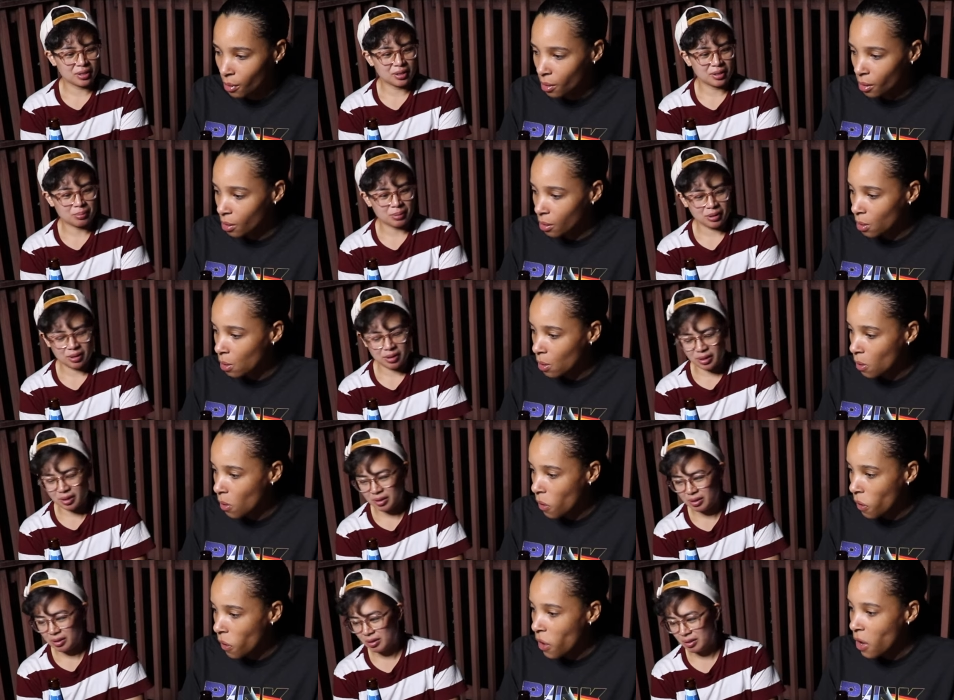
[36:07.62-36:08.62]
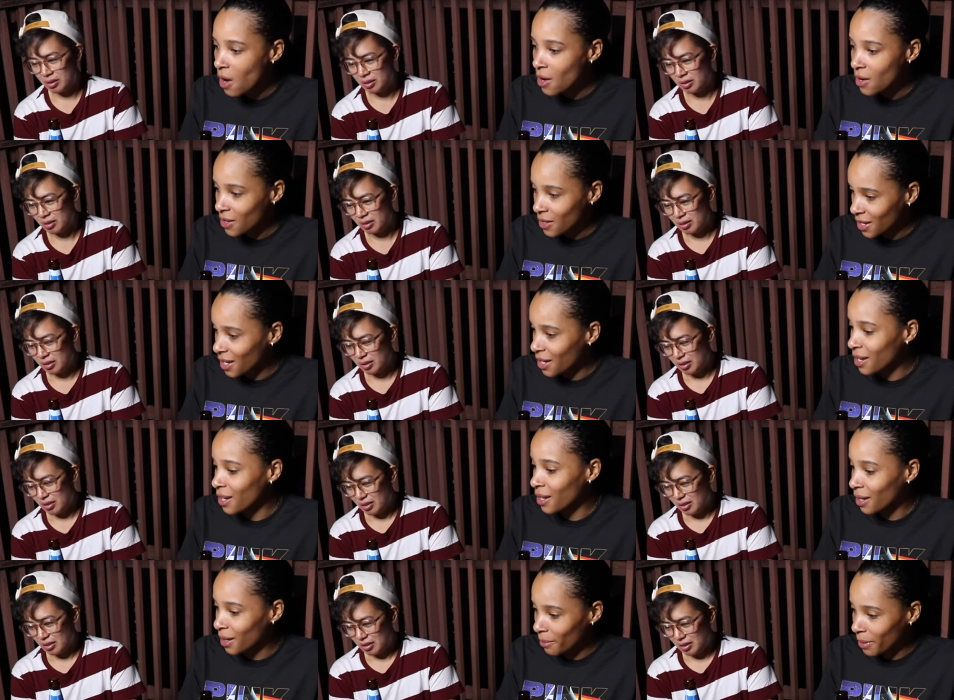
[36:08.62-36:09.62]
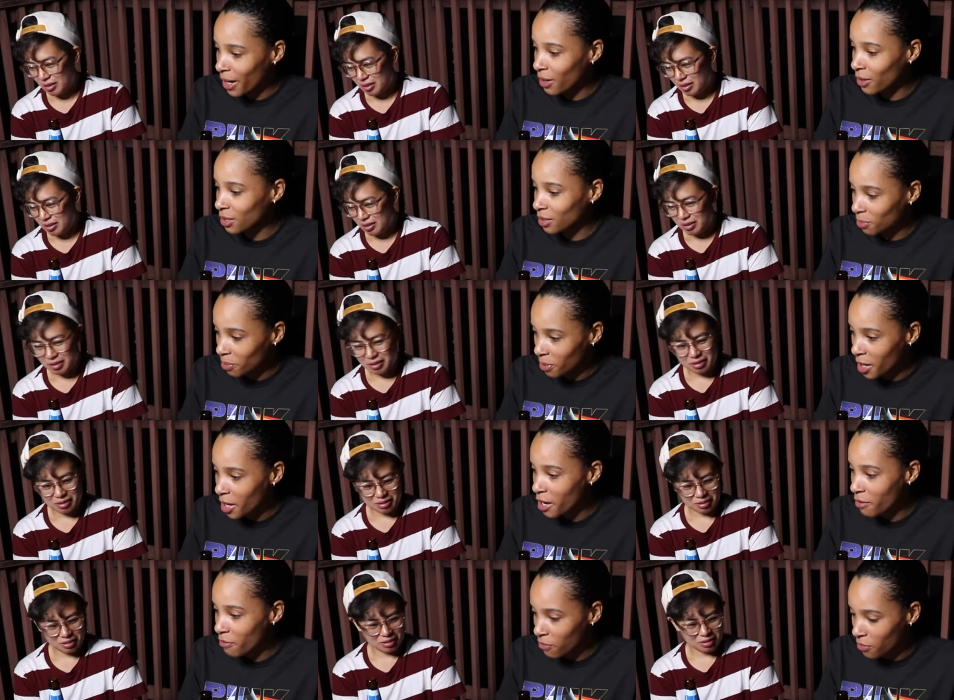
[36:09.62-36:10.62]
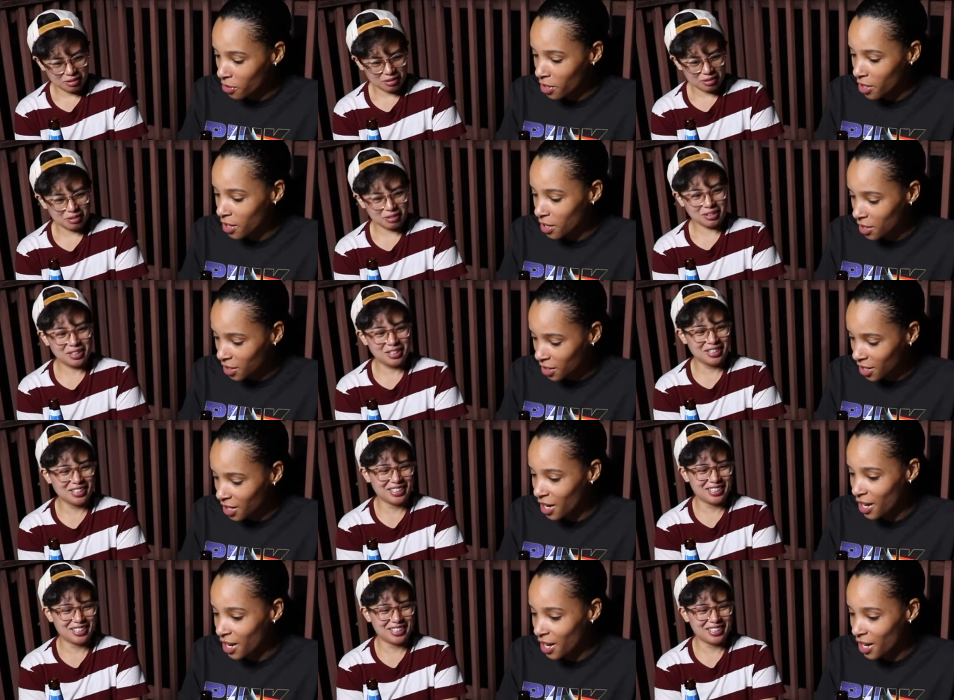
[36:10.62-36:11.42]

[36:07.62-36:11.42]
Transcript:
Speaker 1: it on your birthday.
Speaker 2: Yeah, and oh, I was paying for it the